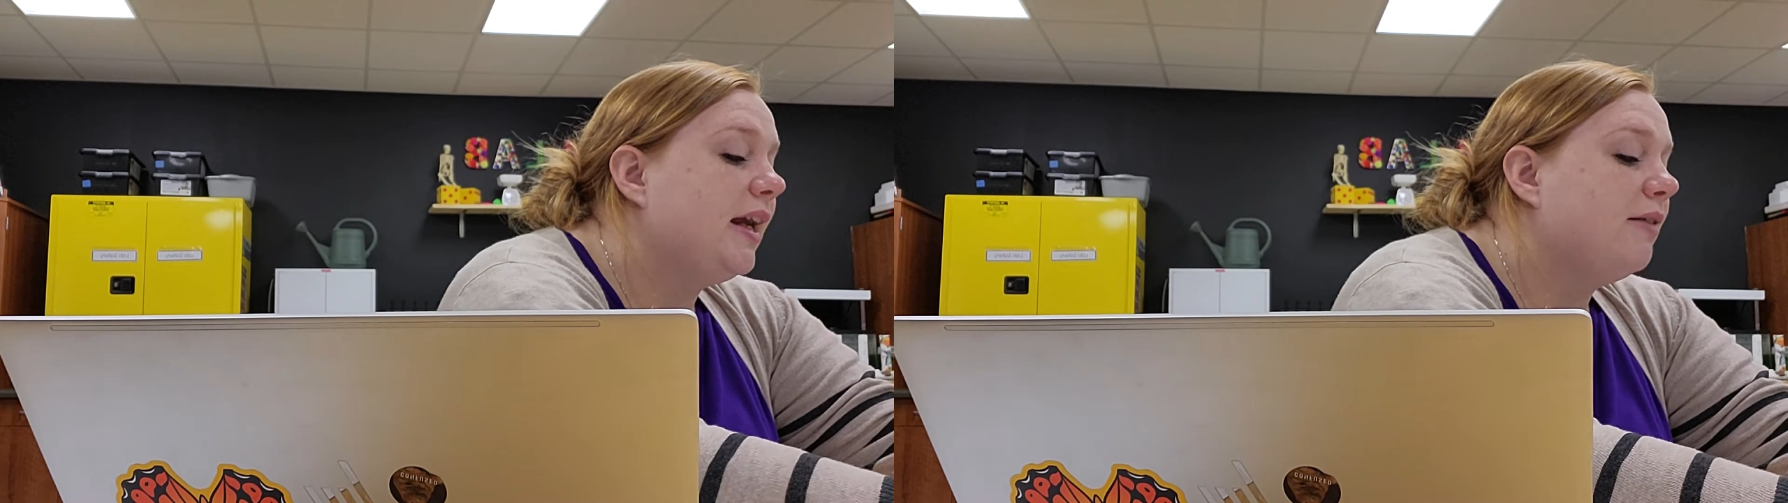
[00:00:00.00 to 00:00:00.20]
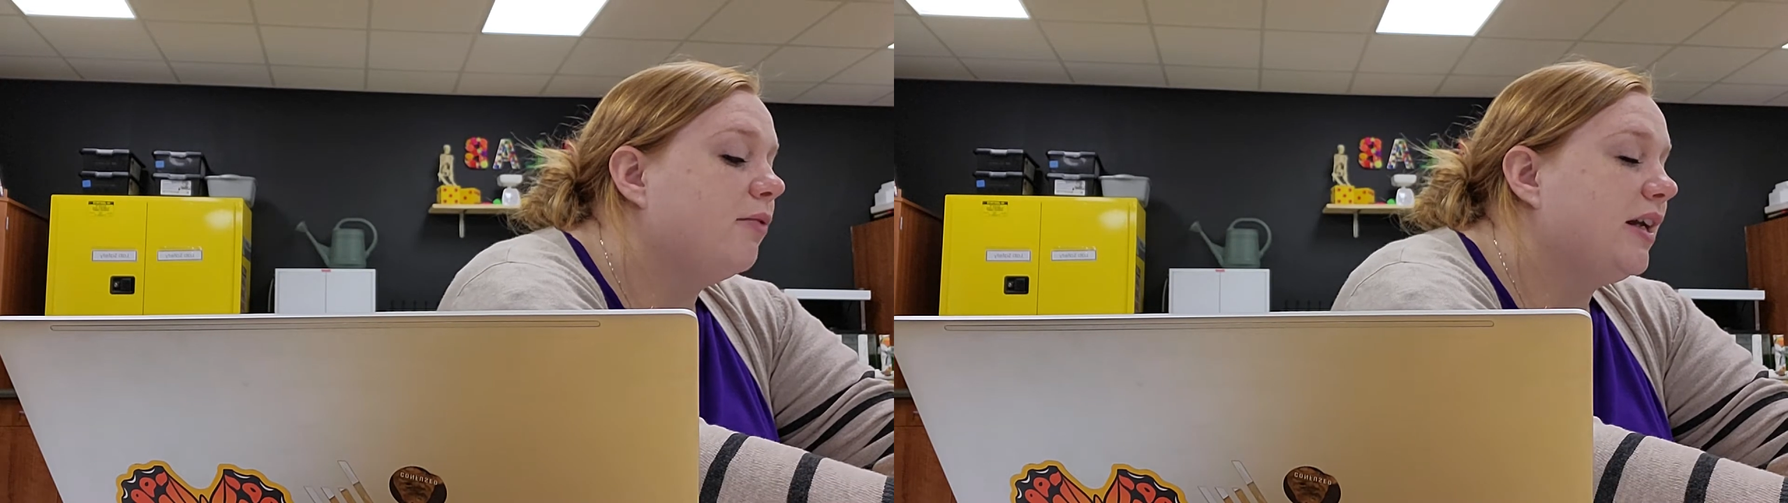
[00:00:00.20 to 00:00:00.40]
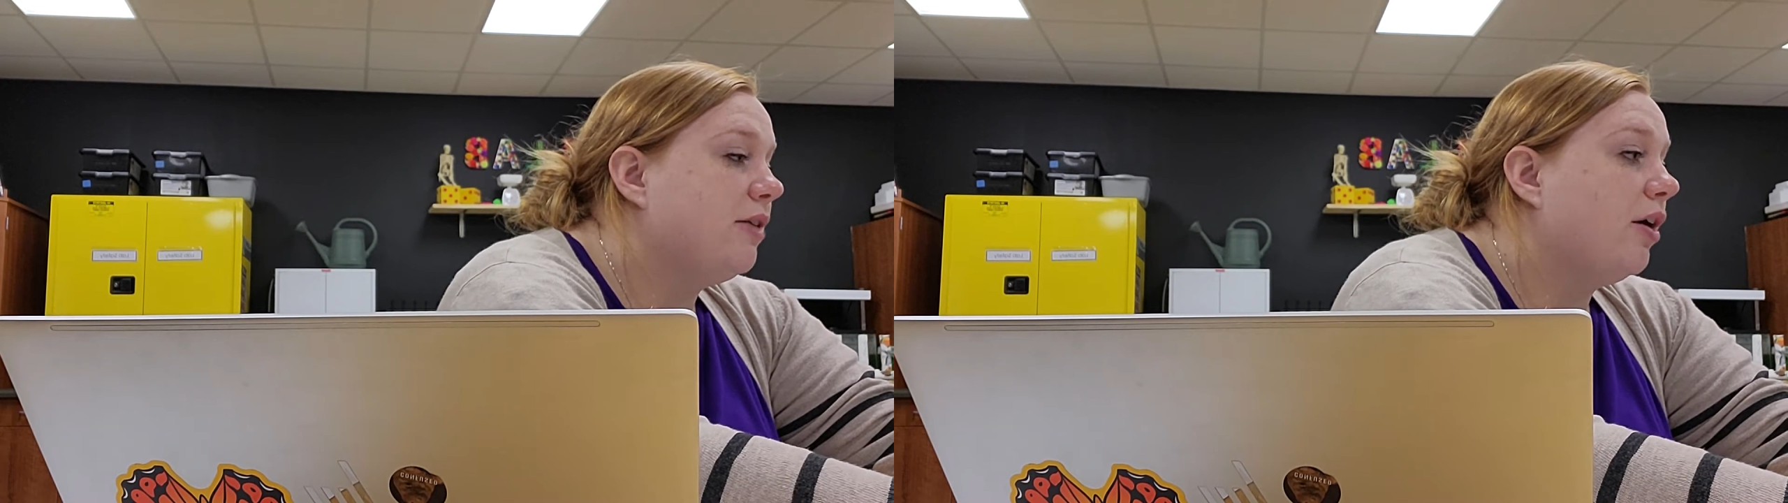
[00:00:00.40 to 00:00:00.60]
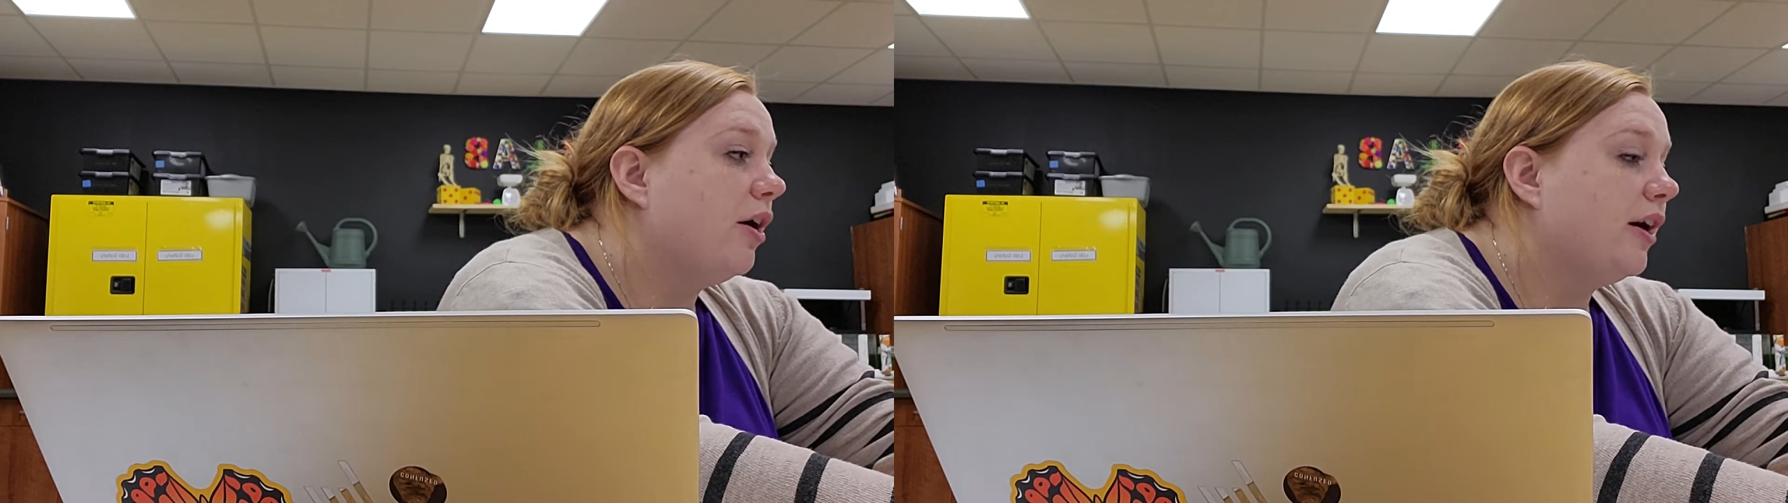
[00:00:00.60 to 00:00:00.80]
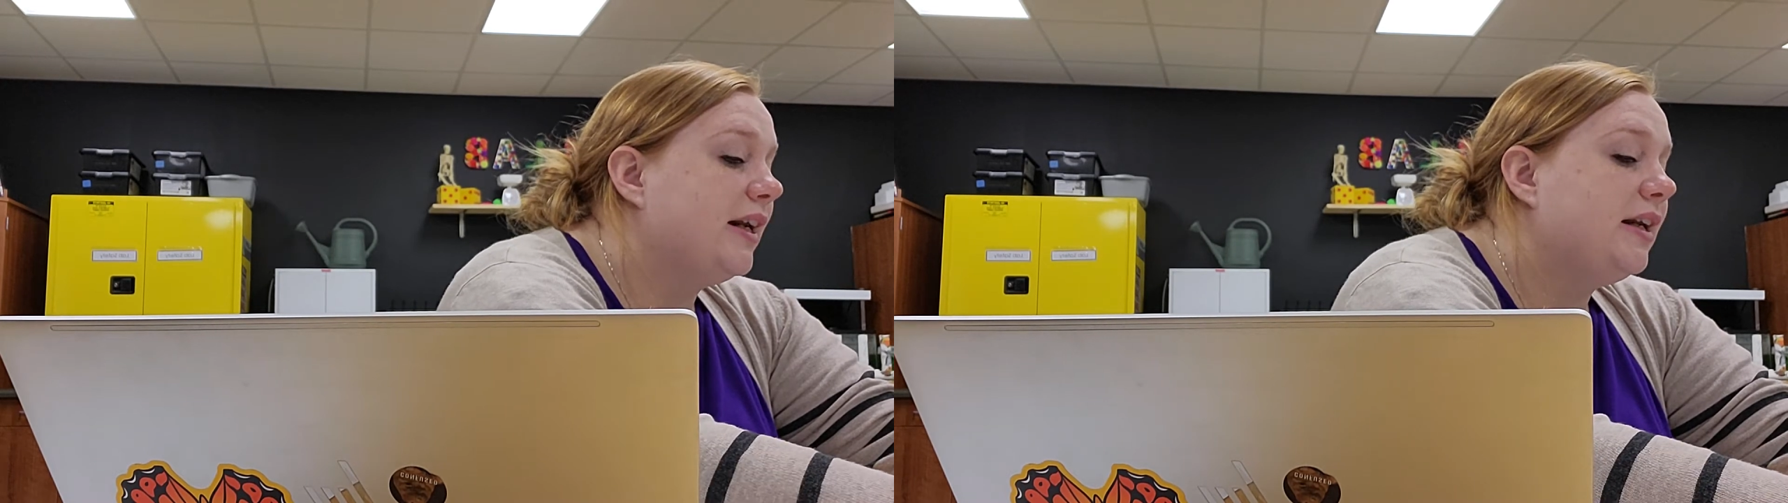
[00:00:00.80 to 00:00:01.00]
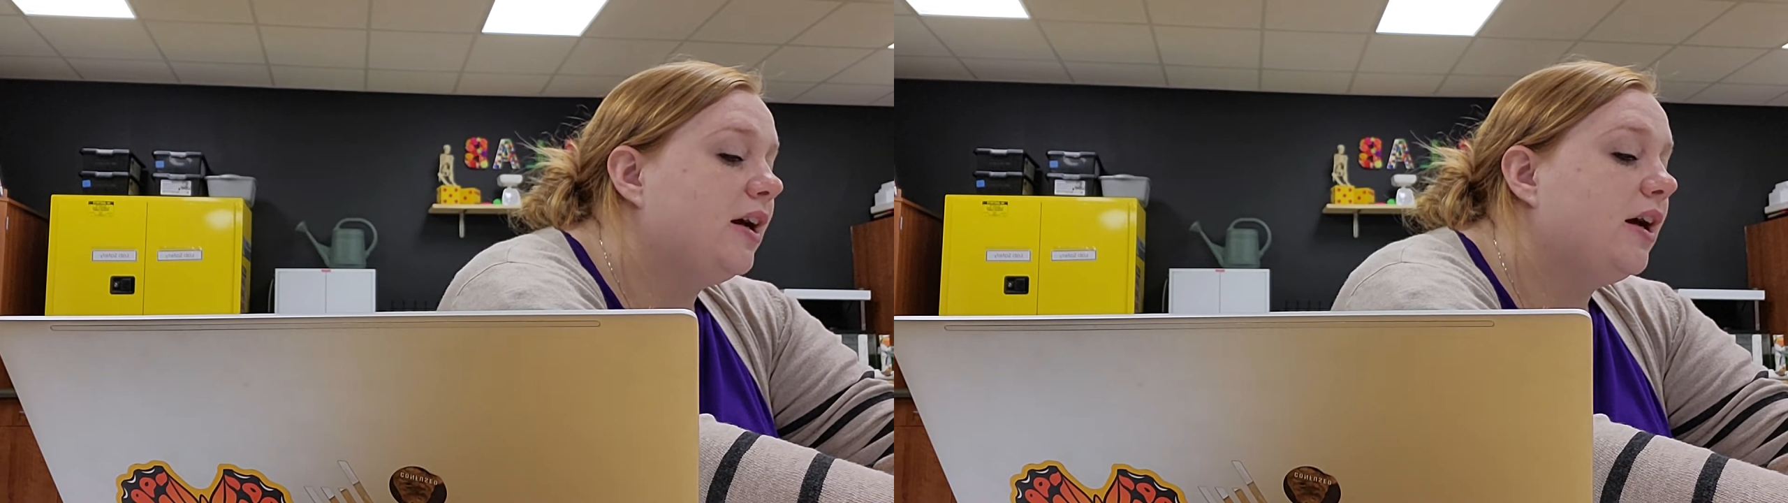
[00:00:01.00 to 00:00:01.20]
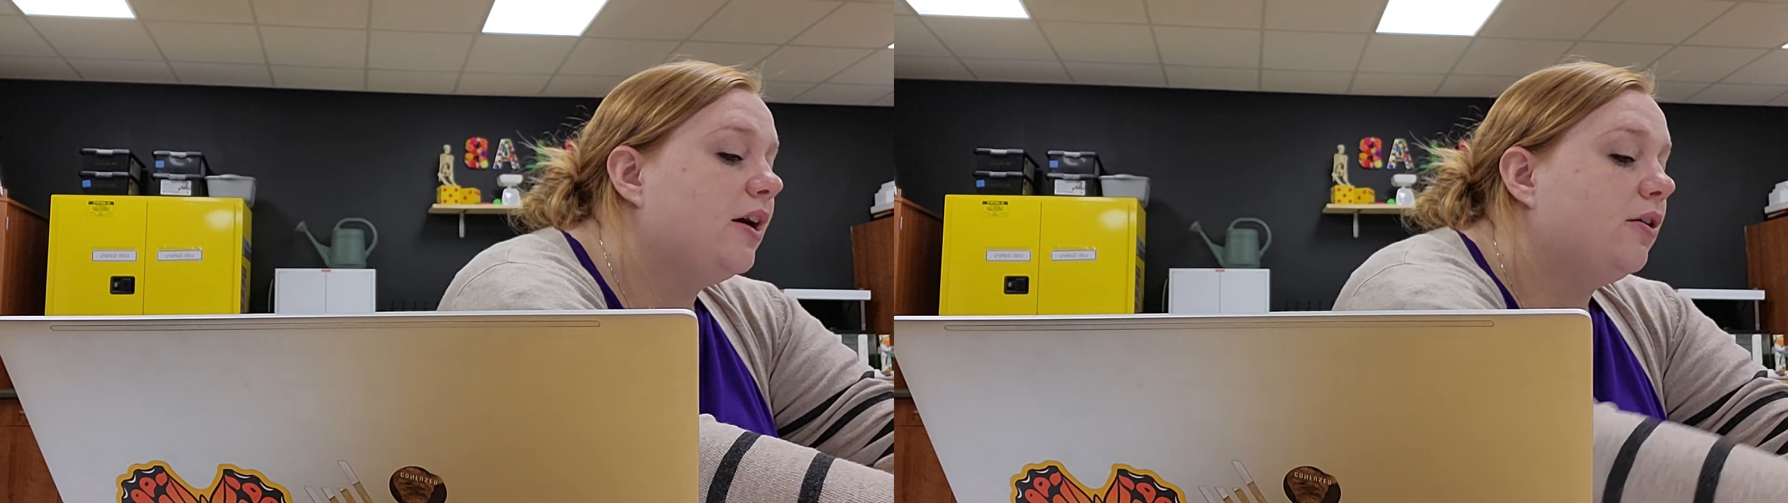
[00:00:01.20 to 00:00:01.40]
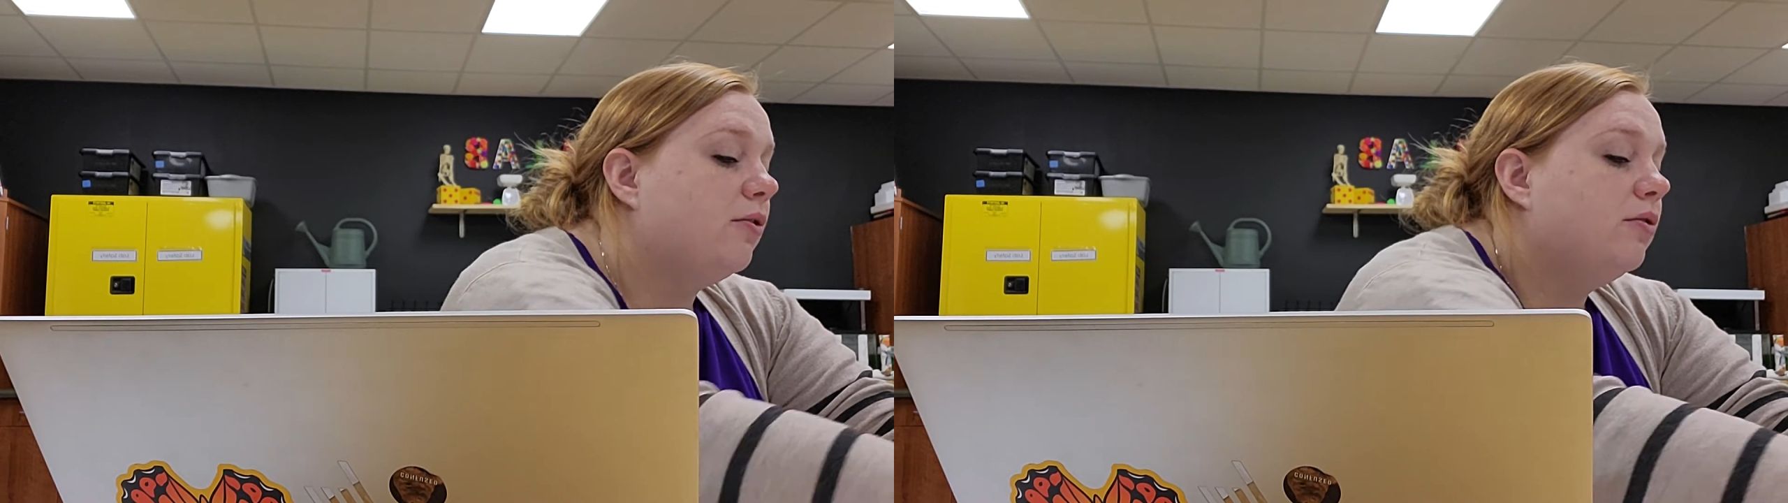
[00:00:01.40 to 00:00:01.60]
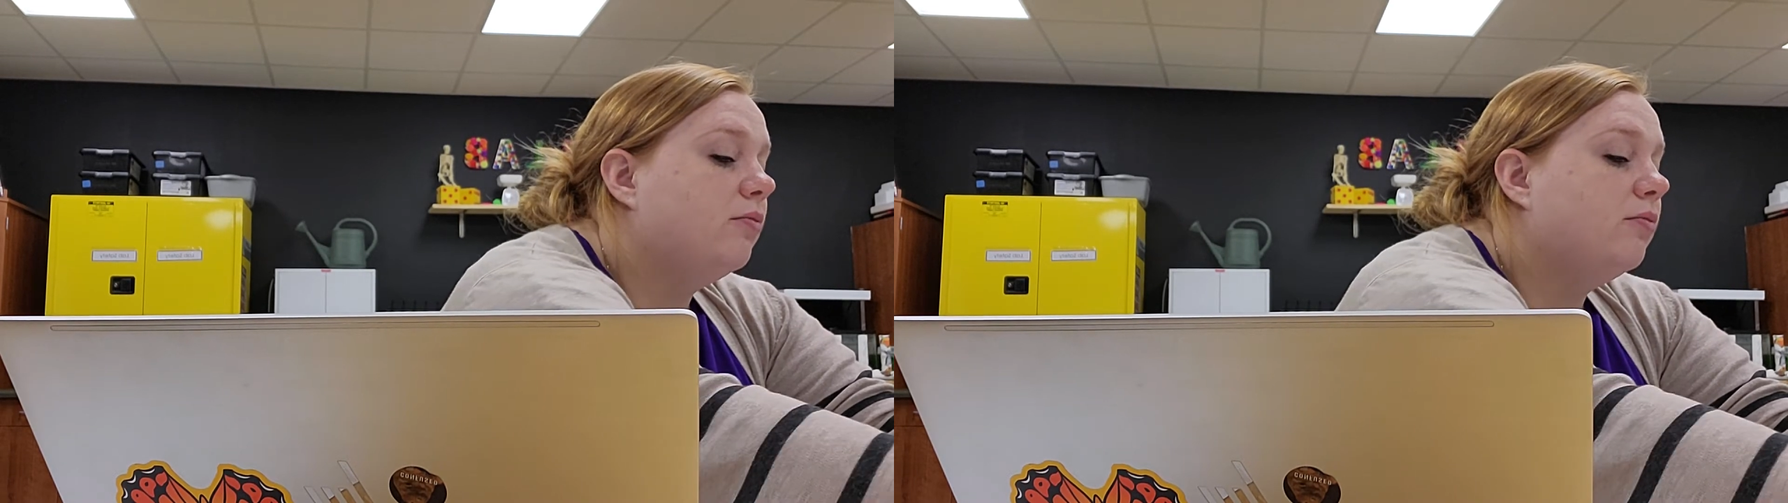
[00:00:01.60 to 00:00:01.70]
and what you already know,